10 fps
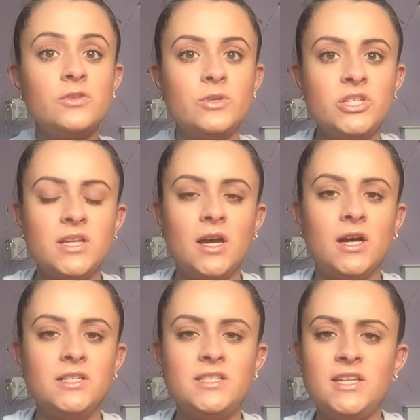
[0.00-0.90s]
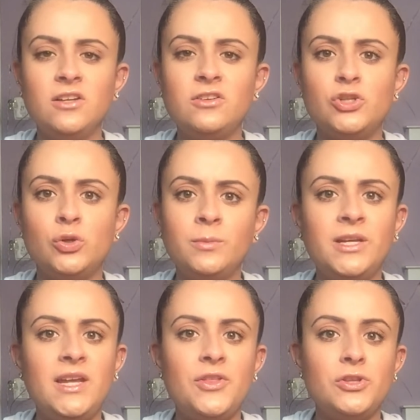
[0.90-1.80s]
which is a steal because
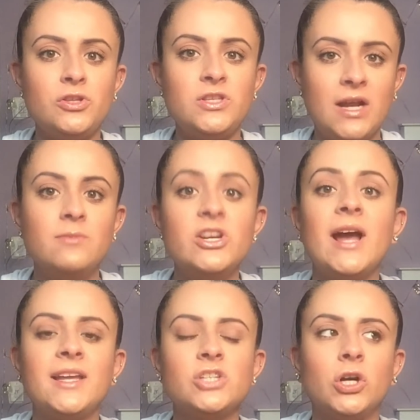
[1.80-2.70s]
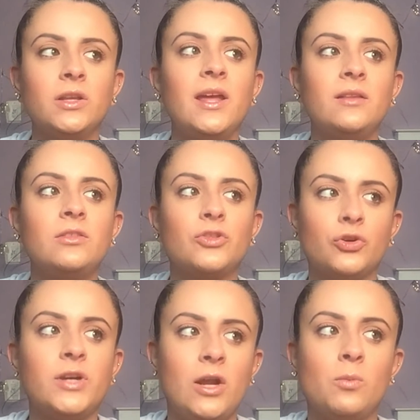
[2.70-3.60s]
normally denim jackets are like
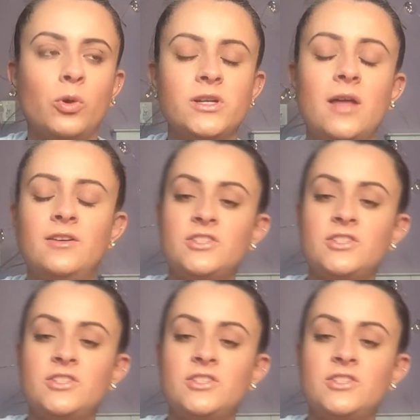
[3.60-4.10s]
$30 or more.